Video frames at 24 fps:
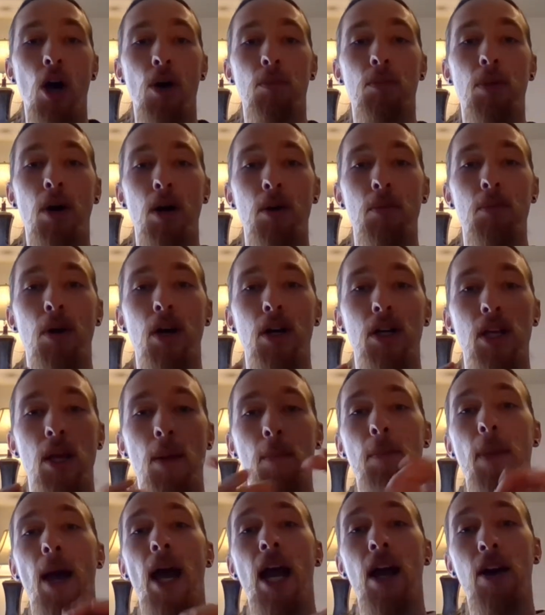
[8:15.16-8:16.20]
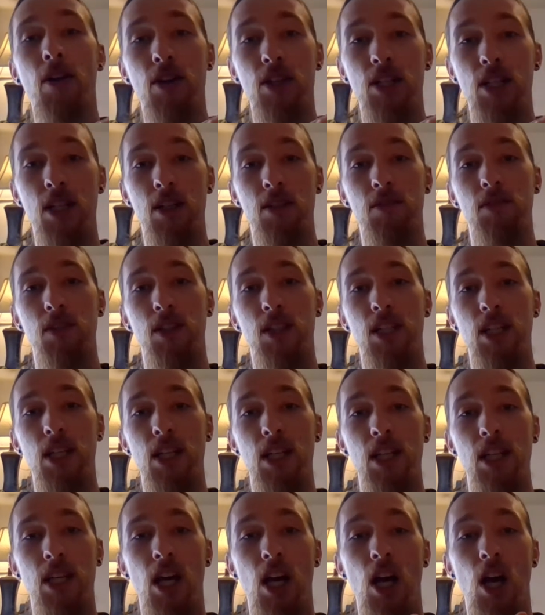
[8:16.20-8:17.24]
But
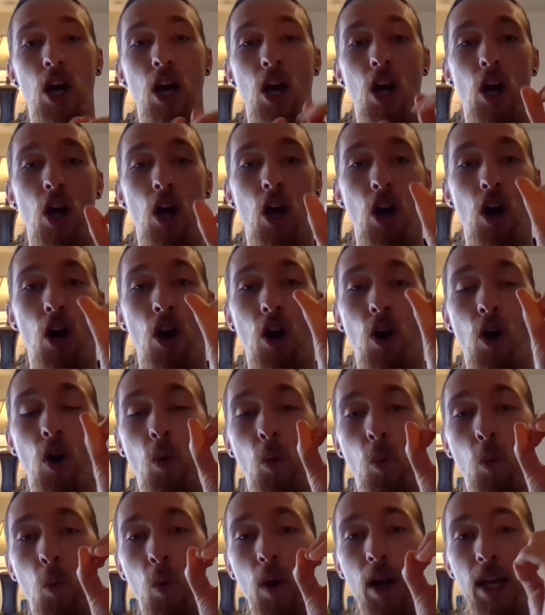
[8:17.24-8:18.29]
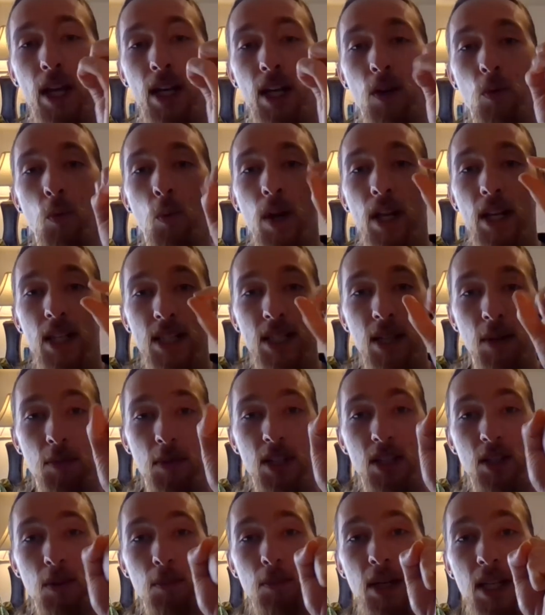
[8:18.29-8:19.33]
comparatively, when
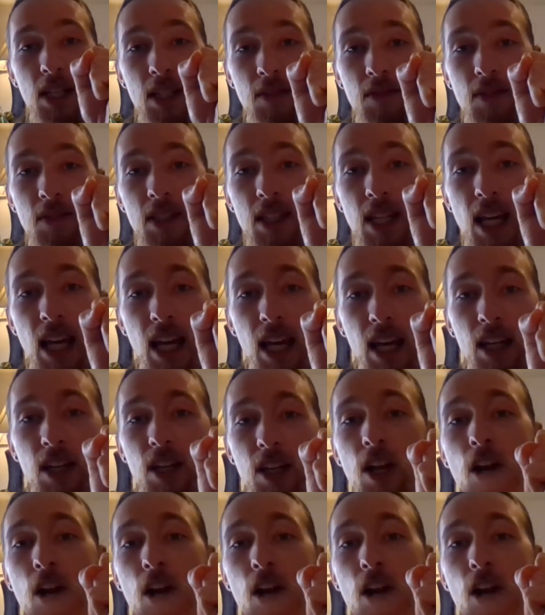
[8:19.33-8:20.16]
something's a piece of sand,